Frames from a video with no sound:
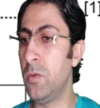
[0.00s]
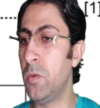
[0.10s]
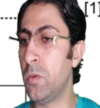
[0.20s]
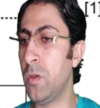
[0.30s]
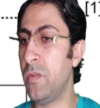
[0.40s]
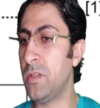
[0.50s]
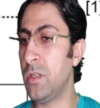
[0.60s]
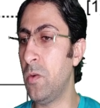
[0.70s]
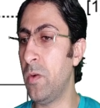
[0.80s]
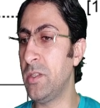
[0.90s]
You took this
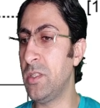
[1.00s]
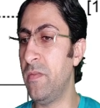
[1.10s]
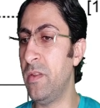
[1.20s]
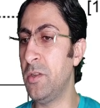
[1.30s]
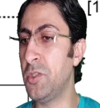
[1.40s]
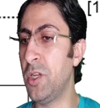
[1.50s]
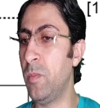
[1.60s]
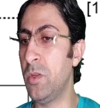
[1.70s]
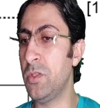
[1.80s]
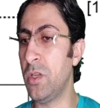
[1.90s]
in grade 7 in
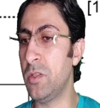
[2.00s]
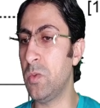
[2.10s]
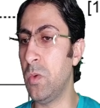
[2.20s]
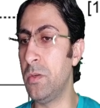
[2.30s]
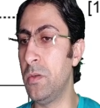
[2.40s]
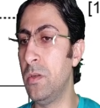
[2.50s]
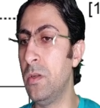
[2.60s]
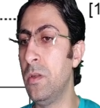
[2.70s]
checkpoint science 1.